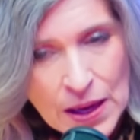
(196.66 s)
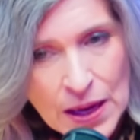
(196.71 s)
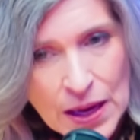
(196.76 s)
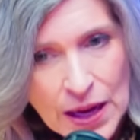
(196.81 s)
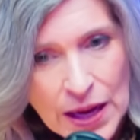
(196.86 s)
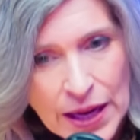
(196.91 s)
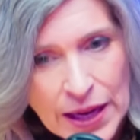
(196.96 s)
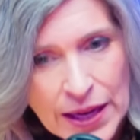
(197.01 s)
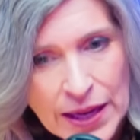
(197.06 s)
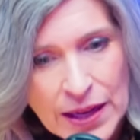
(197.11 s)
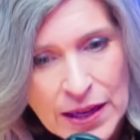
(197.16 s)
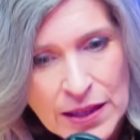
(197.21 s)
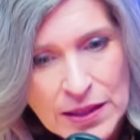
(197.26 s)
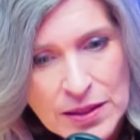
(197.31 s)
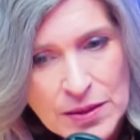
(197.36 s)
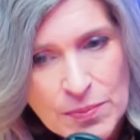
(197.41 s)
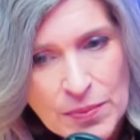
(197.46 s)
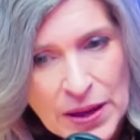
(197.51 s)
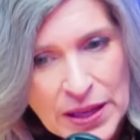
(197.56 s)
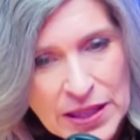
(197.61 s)

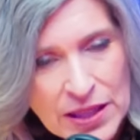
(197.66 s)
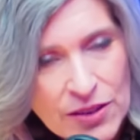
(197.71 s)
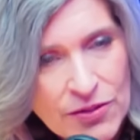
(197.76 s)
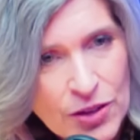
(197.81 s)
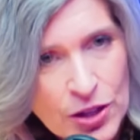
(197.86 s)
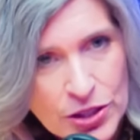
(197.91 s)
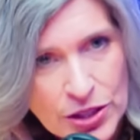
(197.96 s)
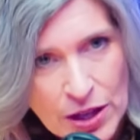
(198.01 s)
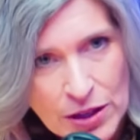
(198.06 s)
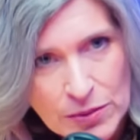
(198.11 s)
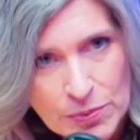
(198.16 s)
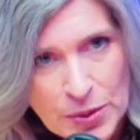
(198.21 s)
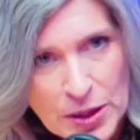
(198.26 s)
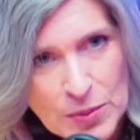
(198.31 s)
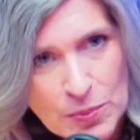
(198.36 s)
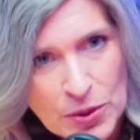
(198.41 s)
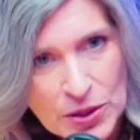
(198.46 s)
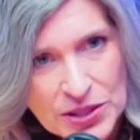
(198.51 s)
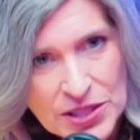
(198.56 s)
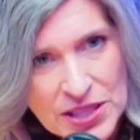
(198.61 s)
And many of our young
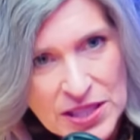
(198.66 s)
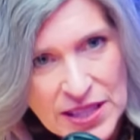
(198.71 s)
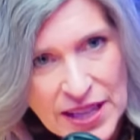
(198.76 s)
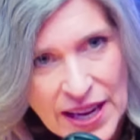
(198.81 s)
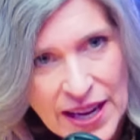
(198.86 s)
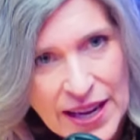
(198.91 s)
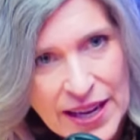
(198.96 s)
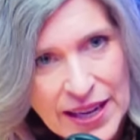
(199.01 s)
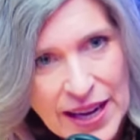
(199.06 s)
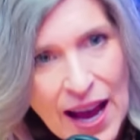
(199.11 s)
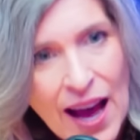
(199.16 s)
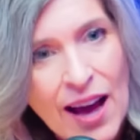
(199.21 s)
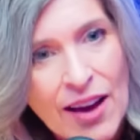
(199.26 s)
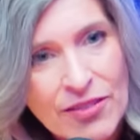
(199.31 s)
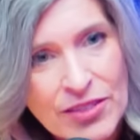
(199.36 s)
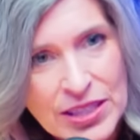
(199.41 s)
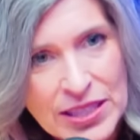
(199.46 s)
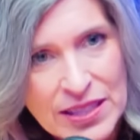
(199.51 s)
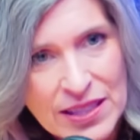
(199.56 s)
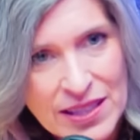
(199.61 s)
people today
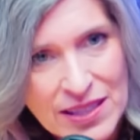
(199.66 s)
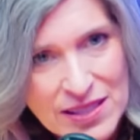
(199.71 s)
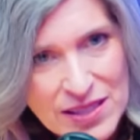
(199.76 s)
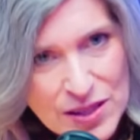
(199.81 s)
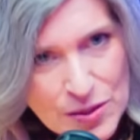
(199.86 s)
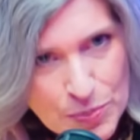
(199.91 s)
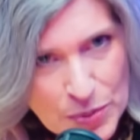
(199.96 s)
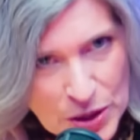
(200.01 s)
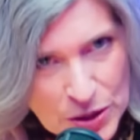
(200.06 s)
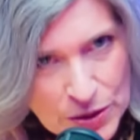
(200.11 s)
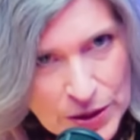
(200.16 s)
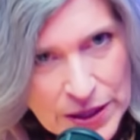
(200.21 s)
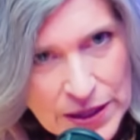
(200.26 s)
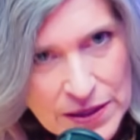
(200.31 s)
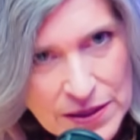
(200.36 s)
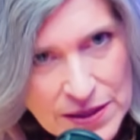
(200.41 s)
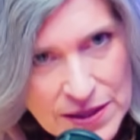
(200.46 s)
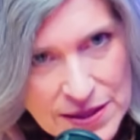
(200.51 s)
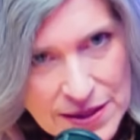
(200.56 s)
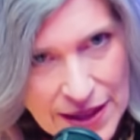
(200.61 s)
haven't
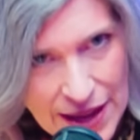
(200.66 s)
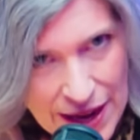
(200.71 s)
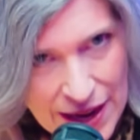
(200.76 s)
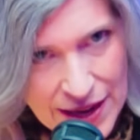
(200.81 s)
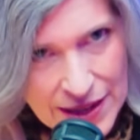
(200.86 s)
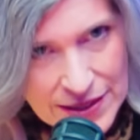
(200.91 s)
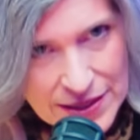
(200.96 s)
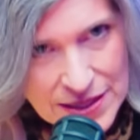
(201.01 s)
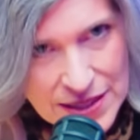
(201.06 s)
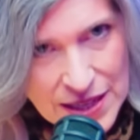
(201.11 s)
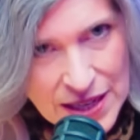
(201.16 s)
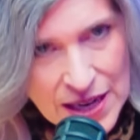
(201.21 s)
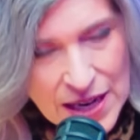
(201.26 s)
experienced that.